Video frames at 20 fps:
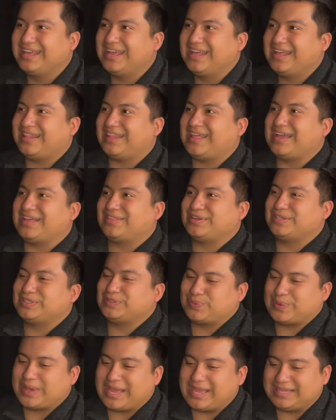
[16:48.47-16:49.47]
Like, there's
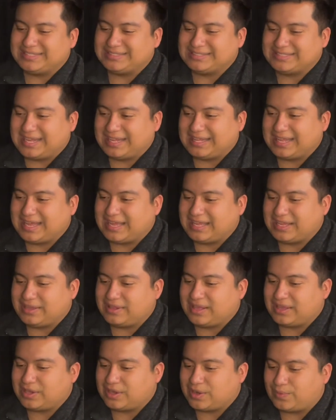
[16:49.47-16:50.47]
ways that, like, you're
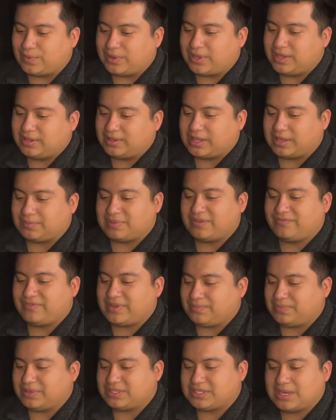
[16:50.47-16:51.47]
like, you know what, like, my
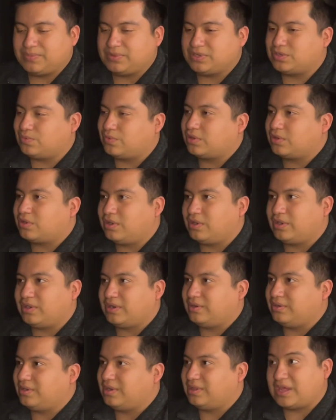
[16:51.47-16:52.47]
family taught me to work hard,
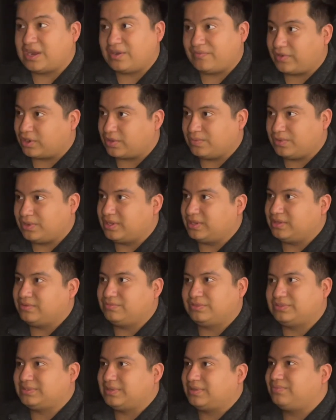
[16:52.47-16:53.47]
and a lot of our community
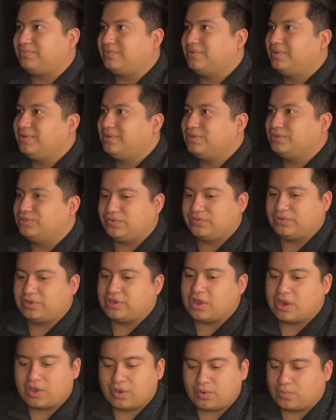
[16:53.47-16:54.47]
was, like, driven on
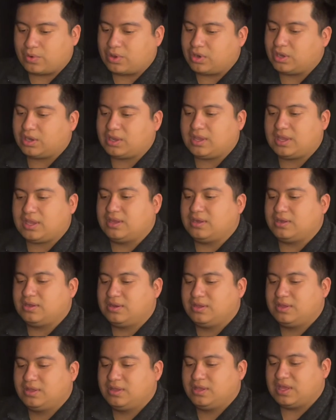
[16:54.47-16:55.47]
hard work, and
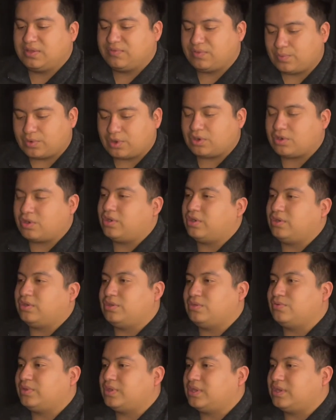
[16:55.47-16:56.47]
if you work hard,
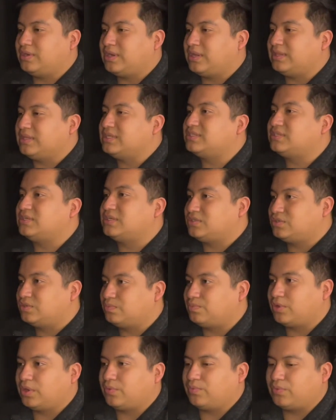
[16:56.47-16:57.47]
you can at least get to a
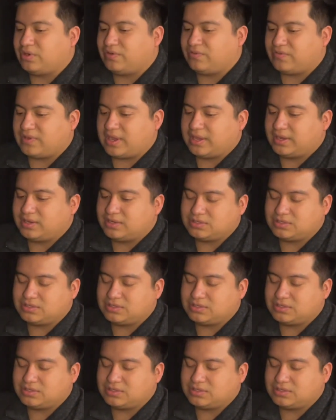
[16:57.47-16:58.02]
point where you're fine.